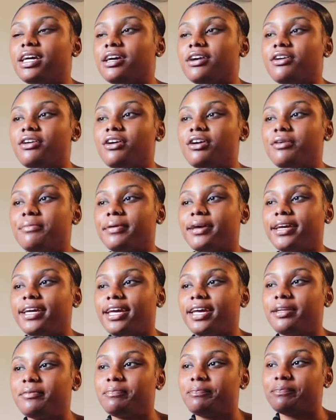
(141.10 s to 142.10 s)
is good. Hold my
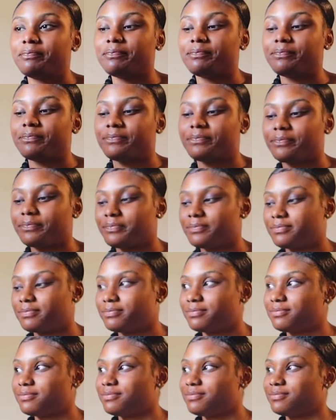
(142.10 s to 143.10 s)
hand?
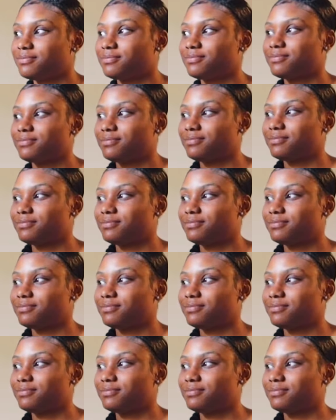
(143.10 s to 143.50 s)
All right, ready?